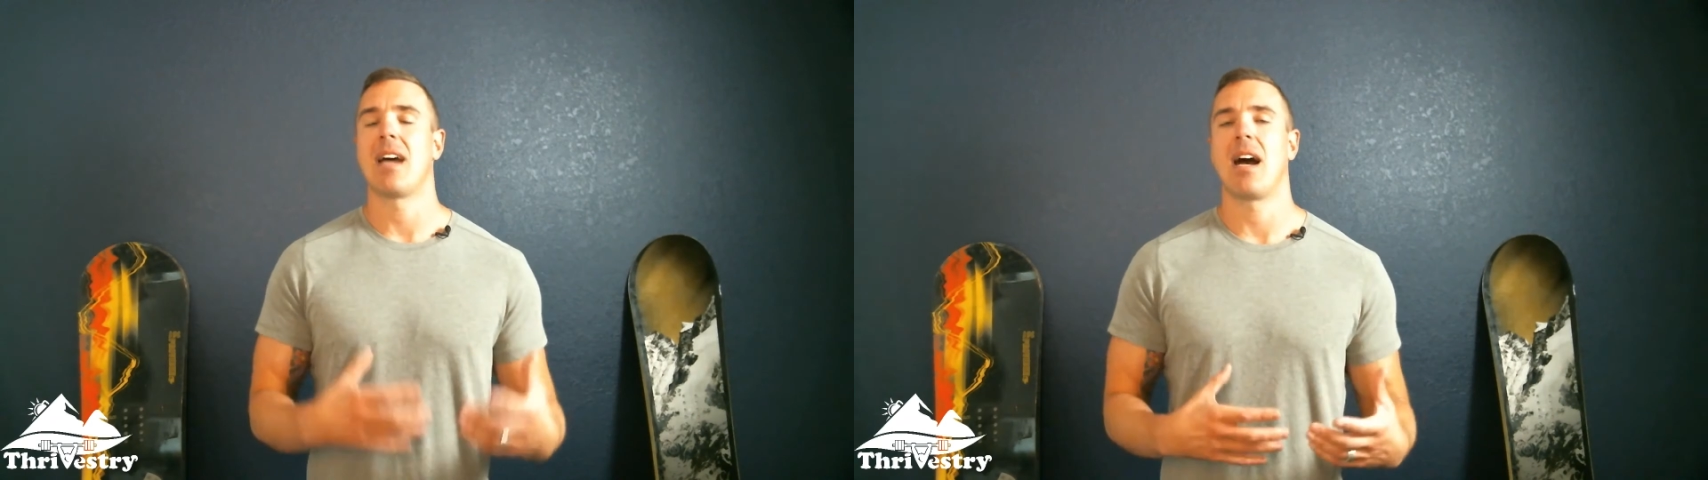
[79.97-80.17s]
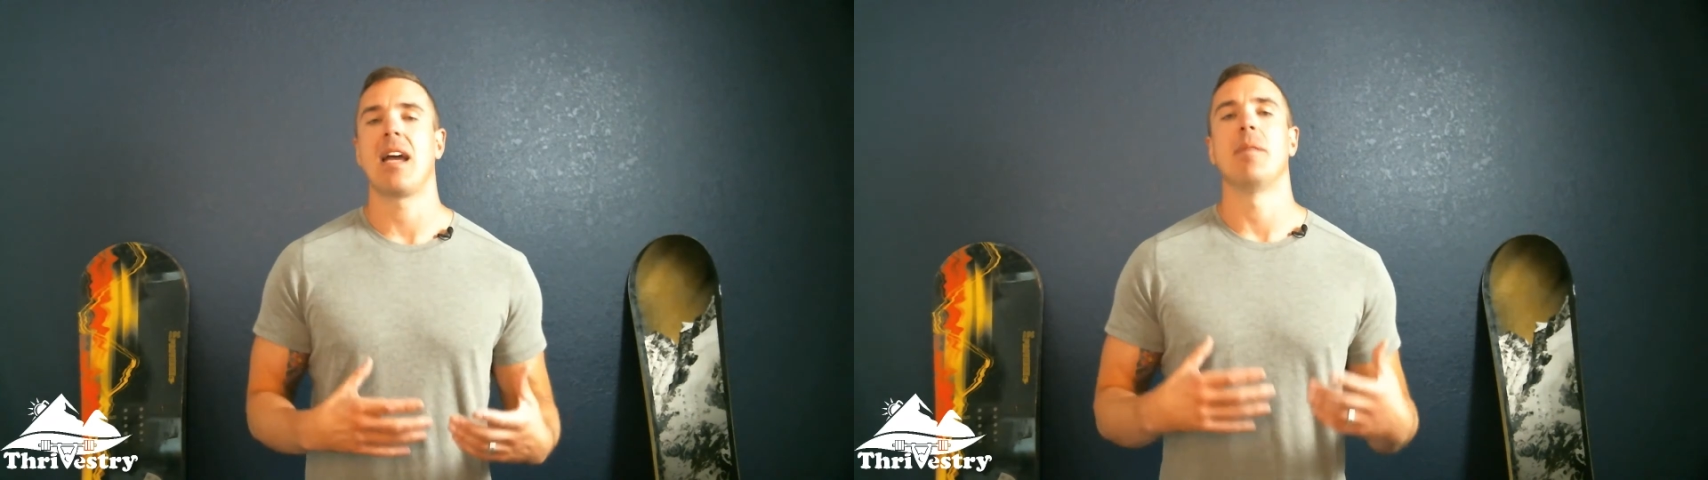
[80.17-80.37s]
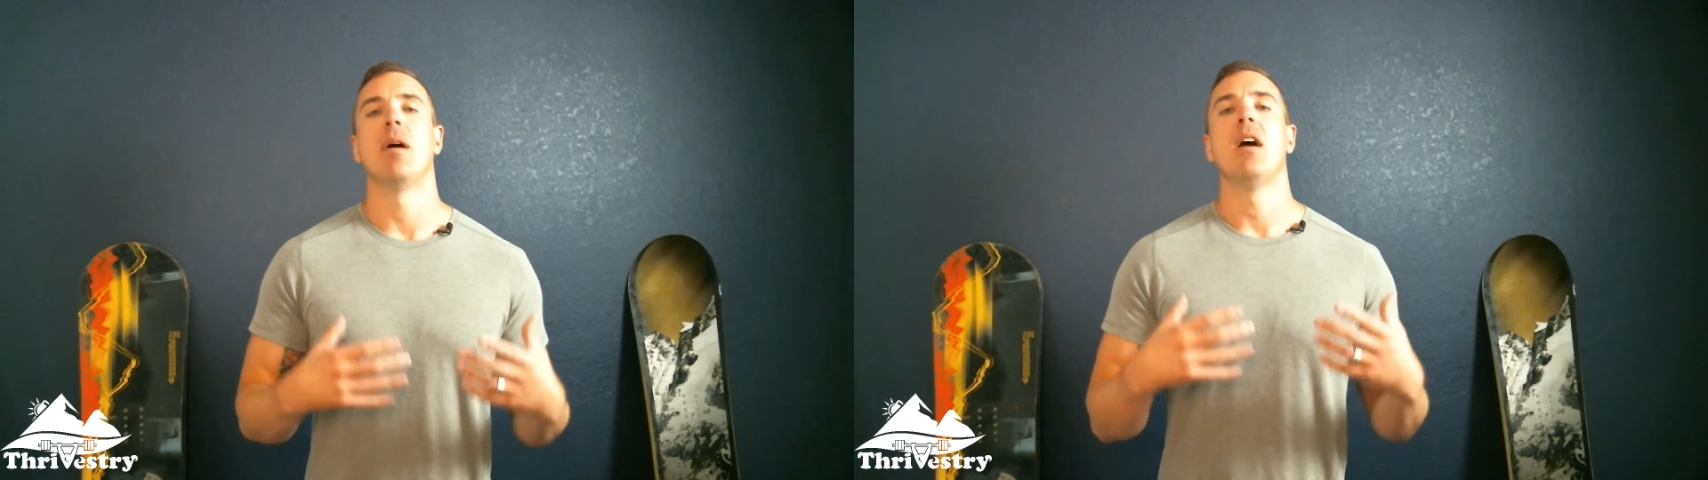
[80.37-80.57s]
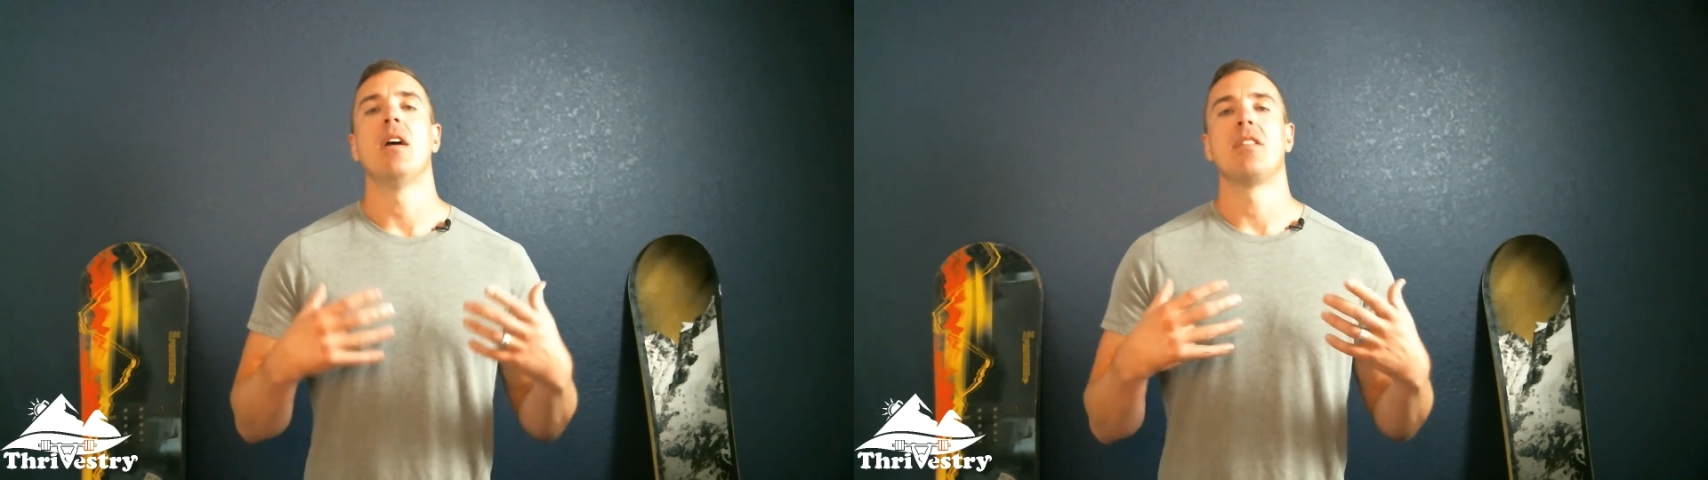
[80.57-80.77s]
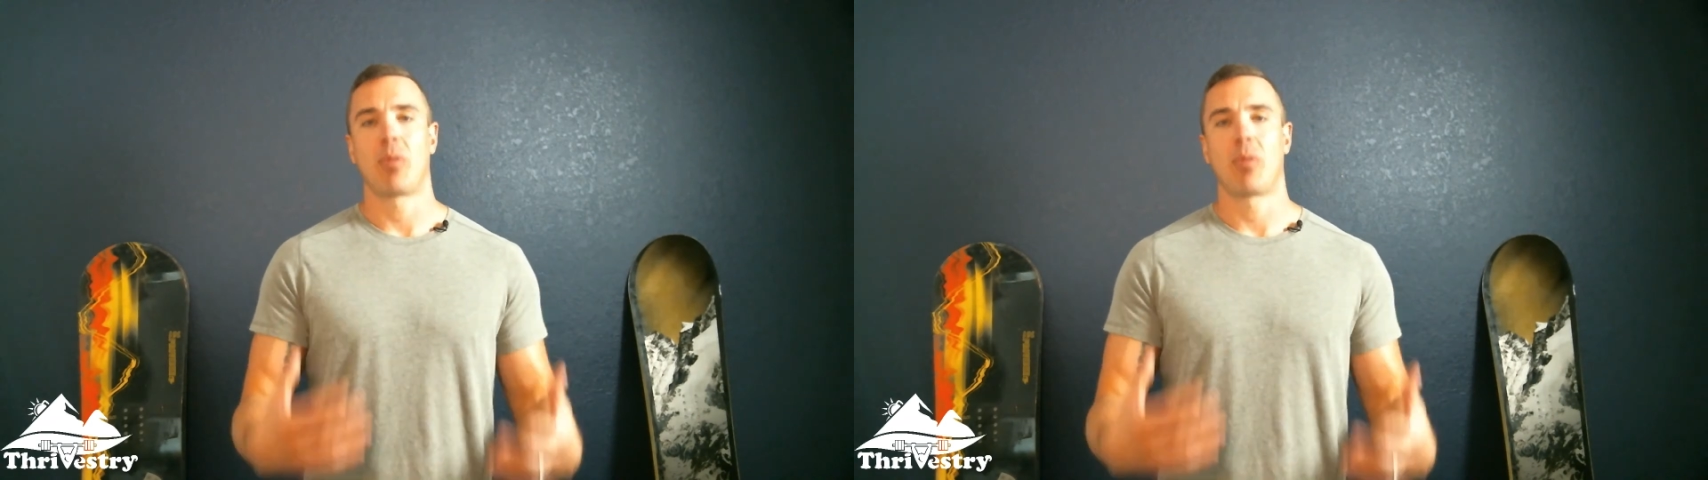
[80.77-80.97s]
time
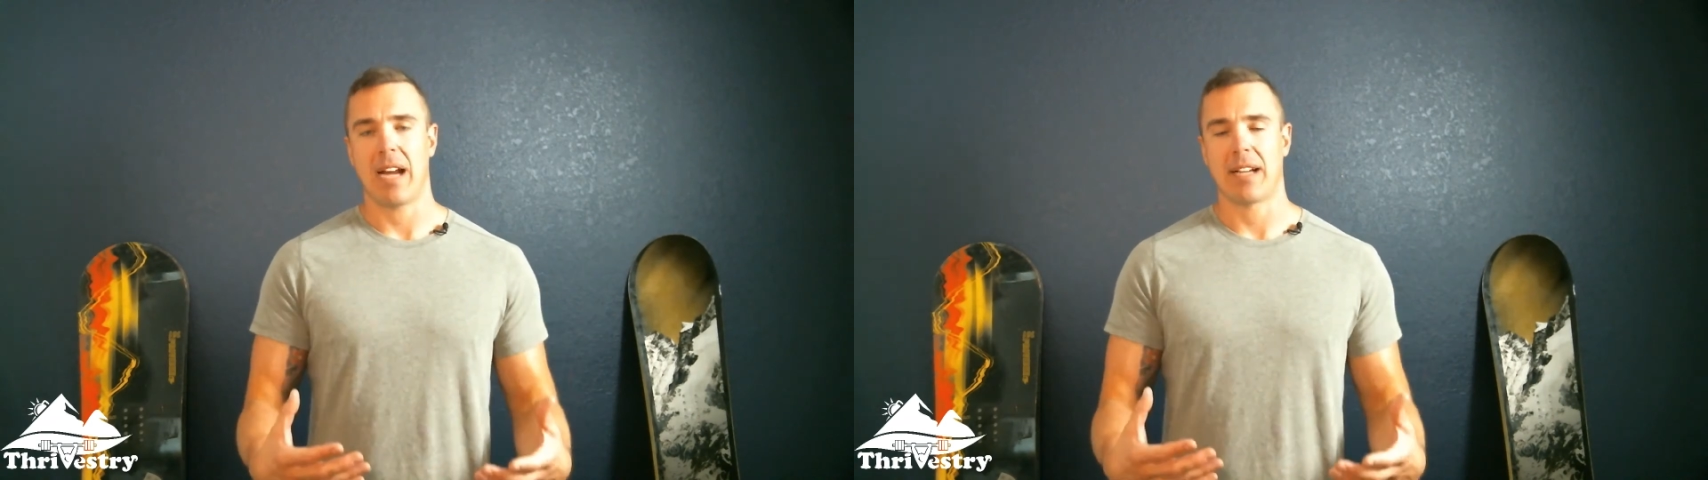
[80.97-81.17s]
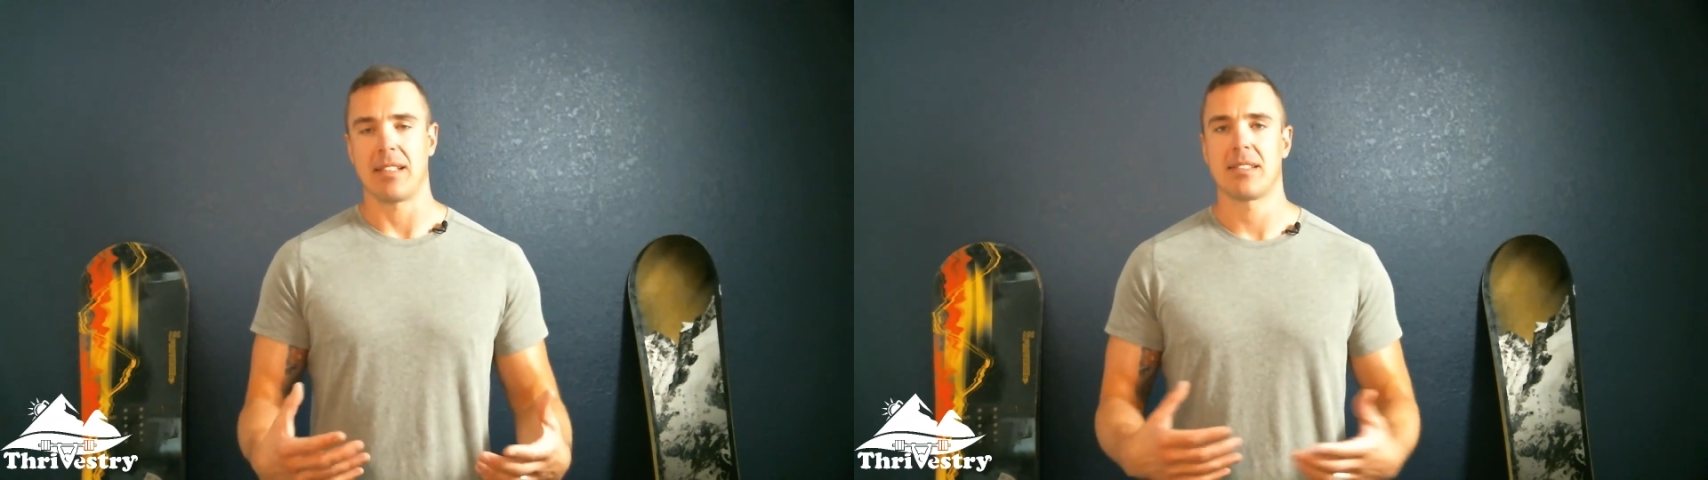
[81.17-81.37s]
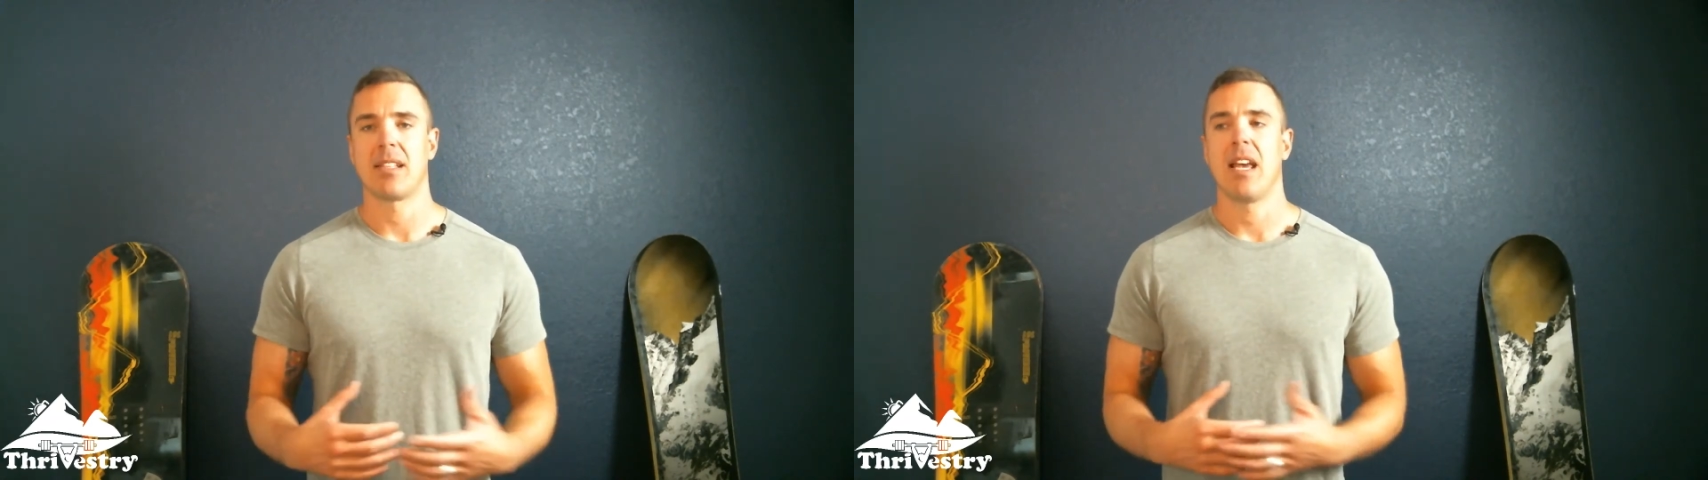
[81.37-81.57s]
to practice.